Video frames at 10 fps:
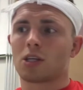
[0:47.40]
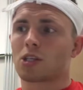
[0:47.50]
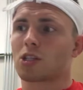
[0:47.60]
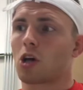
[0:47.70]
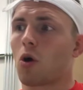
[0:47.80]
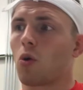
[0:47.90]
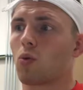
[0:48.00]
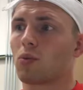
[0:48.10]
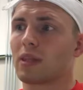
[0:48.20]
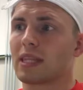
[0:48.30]

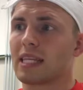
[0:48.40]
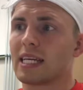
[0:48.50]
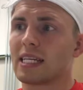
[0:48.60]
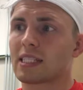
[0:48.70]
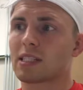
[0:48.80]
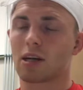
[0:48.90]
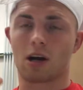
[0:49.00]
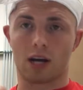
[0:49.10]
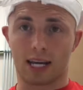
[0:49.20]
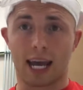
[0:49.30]
So these,
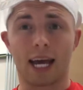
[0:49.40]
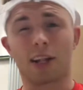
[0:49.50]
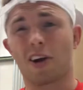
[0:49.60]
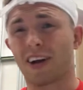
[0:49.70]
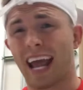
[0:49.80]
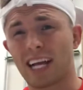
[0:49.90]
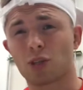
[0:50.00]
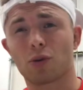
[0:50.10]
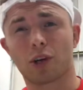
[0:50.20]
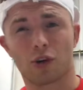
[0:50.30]
again, are
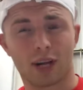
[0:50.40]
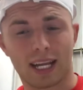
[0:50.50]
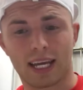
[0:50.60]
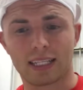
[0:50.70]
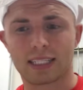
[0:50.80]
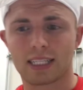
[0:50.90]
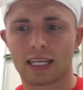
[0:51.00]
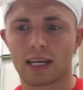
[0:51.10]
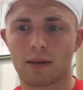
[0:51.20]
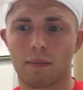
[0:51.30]
natural ingredients,
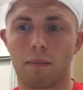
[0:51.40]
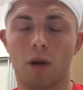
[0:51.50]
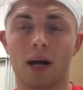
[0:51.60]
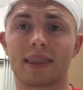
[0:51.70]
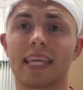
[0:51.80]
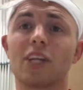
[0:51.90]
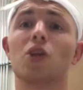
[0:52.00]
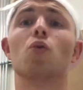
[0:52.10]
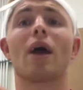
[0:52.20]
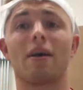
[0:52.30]
but they
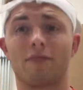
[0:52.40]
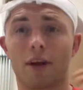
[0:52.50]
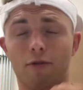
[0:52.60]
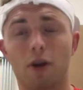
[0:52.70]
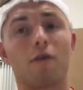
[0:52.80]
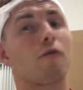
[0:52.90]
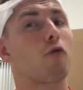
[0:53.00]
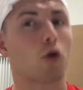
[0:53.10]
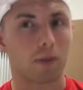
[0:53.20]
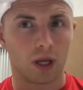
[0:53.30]
do have different
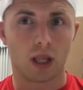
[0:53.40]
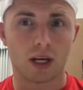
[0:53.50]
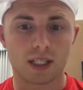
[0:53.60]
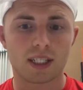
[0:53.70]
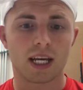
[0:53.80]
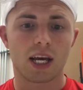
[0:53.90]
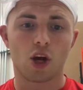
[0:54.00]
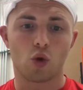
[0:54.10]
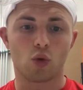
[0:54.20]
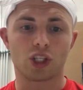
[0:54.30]
formulas,
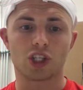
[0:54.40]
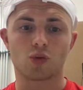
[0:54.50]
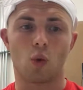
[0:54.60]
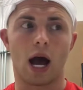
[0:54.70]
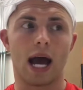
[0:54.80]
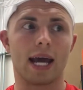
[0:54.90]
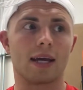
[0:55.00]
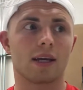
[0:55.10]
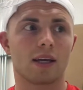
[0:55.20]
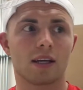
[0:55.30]
which is why
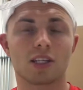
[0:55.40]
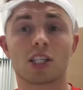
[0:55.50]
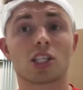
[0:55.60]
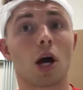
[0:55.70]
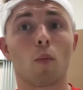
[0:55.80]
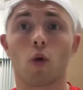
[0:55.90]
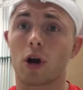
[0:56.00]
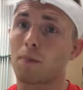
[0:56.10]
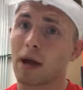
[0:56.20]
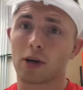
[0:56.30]
some
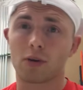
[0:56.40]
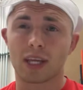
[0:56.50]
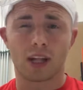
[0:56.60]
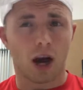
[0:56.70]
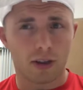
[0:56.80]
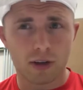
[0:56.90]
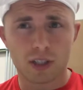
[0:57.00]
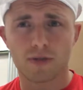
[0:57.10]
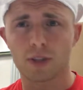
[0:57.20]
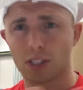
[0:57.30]
work better than
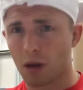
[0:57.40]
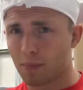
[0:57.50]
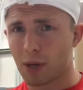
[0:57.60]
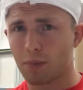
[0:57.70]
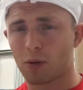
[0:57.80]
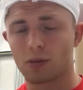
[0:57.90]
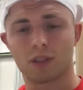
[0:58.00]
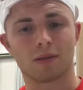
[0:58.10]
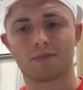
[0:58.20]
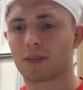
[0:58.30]
others for some people, and